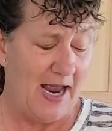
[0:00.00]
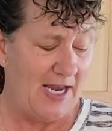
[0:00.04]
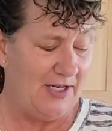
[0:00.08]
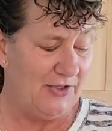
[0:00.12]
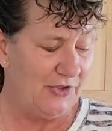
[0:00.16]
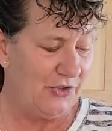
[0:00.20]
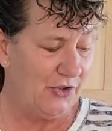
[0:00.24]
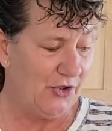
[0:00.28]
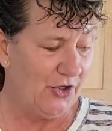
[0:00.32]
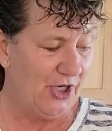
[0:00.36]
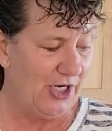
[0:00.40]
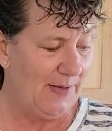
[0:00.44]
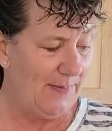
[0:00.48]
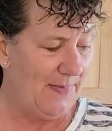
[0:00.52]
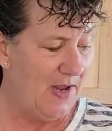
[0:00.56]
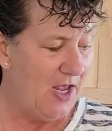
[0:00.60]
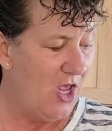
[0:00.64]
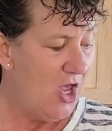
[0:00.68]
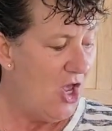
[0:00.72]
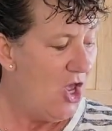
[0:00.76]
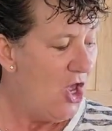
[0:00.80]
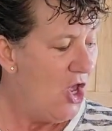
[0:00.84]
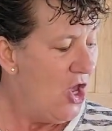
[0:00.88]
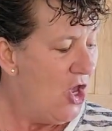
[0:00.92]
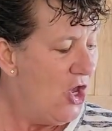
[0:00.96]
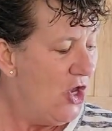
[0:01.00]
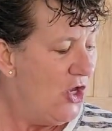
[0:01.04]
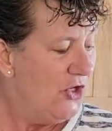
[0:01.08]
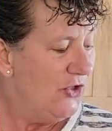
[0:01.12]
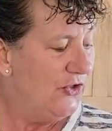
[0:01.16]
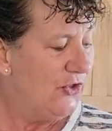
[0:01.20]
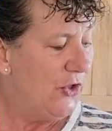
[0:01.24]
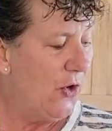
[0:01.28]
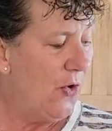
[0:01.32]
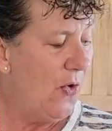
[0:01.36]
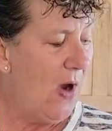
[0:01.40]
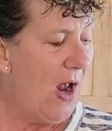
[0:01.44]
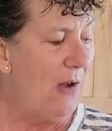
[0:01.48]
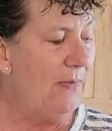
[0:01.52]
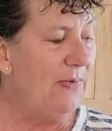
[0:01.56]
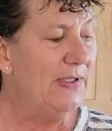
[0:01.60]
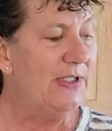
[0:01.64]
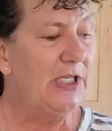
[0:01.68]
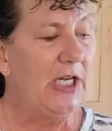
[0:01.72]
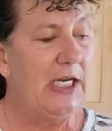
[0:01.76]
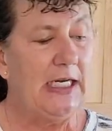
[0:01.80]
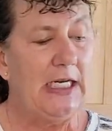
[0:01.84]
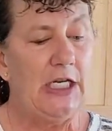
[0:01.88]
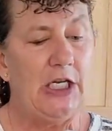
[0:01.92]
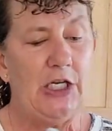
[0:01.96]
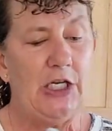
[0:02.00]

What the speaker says: ice cream. So I was gonna